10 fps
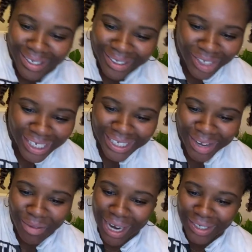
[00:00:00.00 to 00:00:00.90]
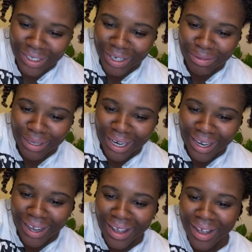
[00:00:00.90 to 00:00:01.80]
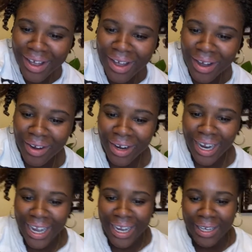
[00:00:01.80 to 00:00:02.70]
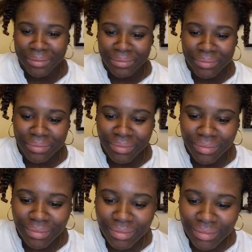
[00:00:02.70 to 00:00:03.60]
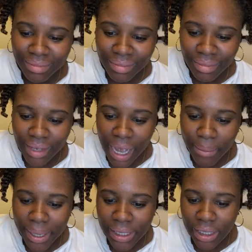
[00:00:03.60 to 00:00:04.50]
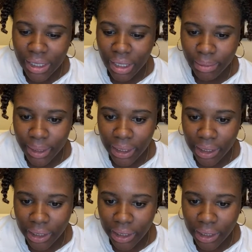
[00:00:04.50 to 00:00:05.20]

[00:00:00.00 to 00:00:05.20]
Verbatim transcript: Tracy Ann, why did you tell me that? Okay. I'm missing something.